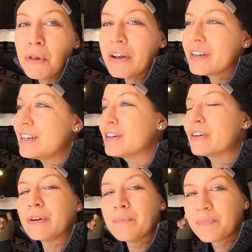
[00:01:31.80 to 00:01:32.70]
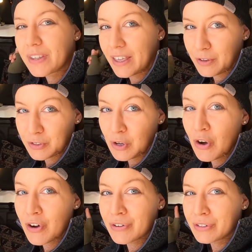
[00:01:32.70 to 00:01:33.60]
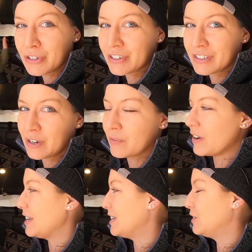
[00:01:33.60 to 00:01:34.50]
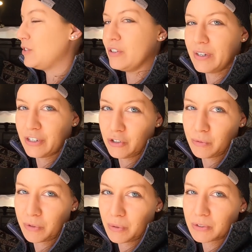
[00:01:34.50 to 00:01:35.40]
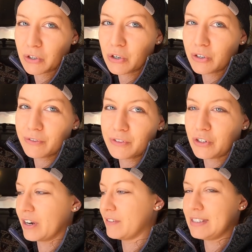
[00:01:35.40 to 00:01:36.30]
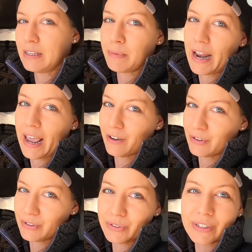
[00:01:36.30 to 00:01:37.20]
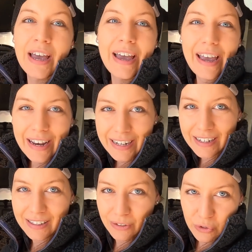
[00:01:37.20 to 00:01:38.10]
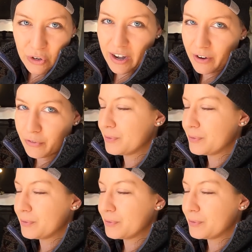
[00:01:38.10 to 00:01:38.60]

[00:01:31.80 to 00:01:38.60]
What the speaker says: on here and they're tall, you're gonna start running into issues with those curves. You're gonna have to sleep at angles and get a little creative.